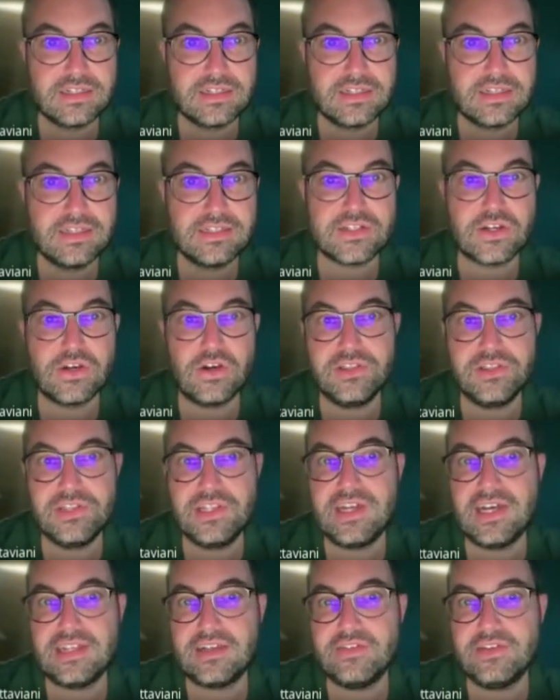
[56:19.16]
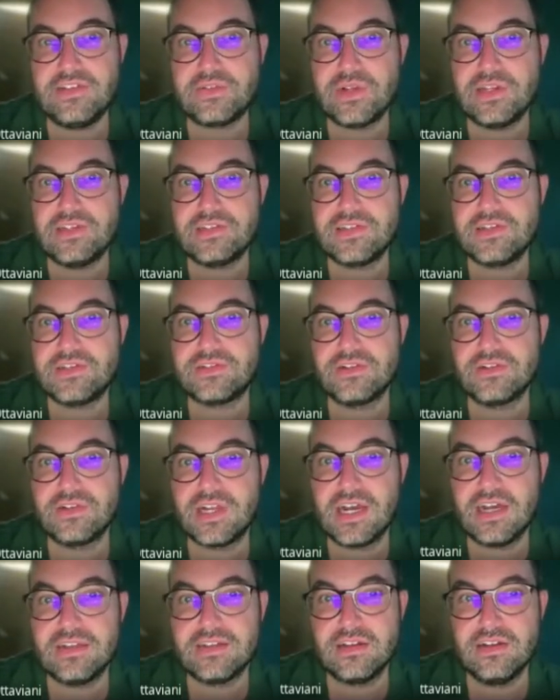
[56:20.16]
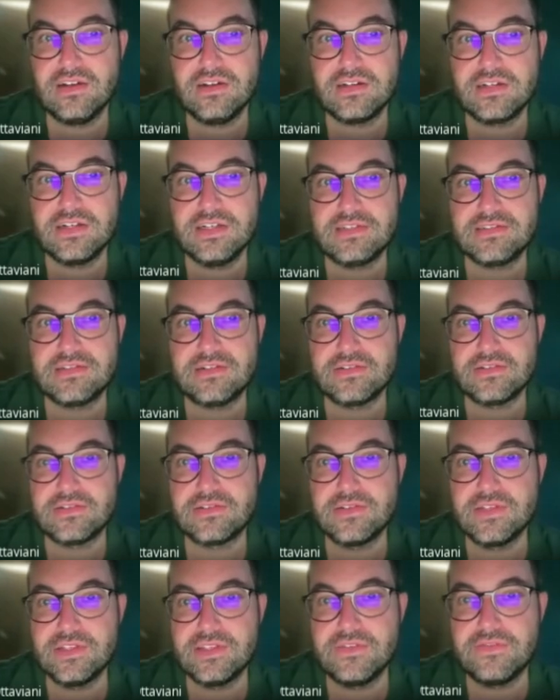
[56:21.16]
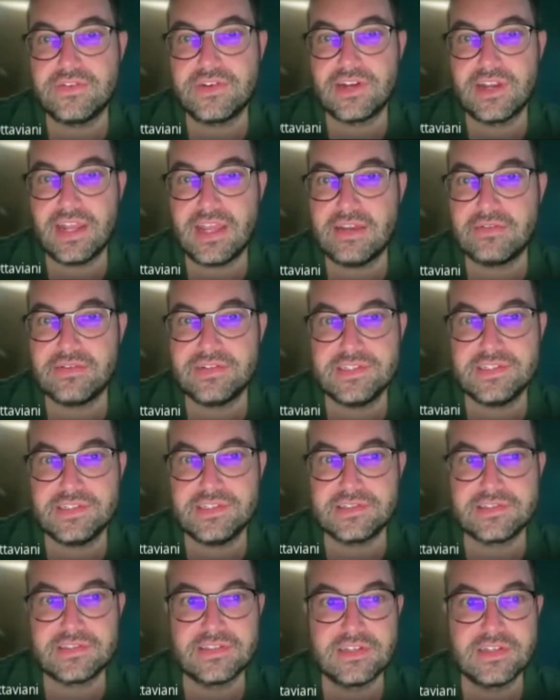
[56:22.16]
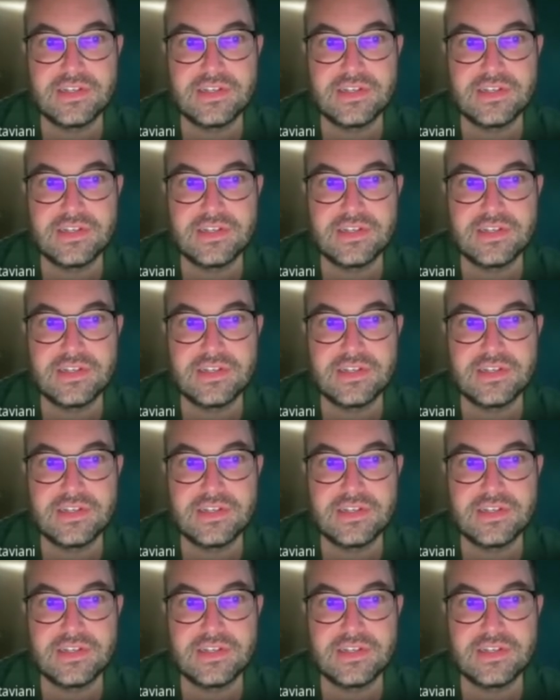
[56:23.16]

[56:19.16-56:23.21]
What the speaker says: It's called the Data Visualization Catalog. It's also in different languages.